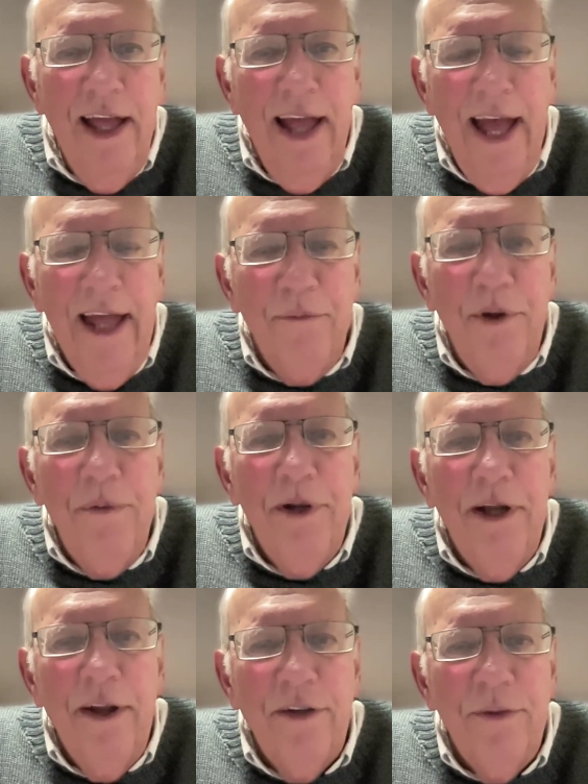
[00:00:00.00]
And we were
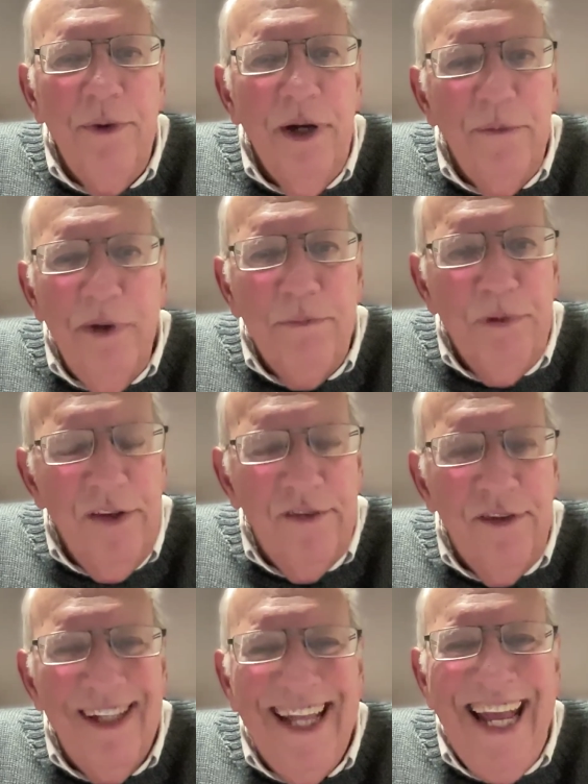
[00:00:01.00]
going to work with
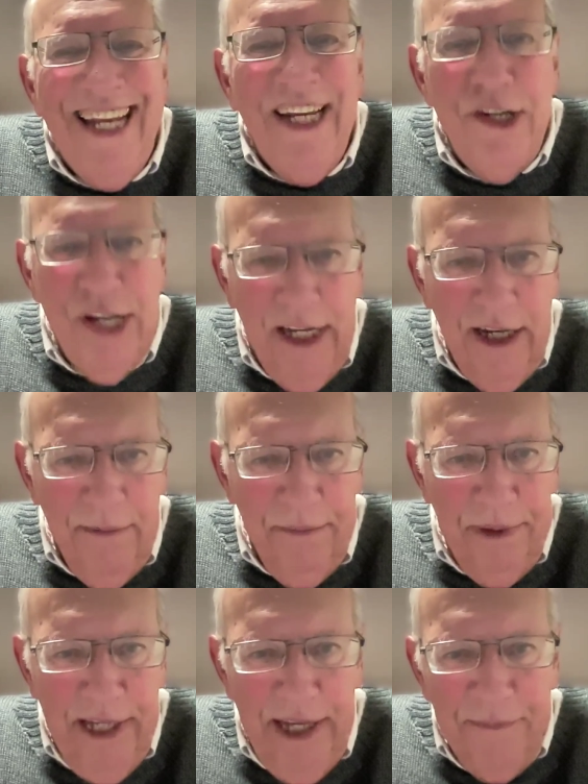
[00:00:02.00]
Bristol Energy
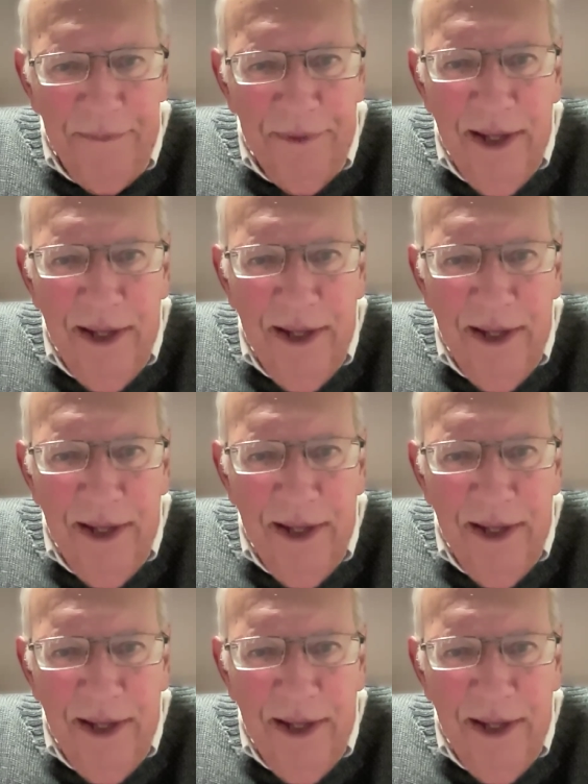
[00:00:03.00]
Company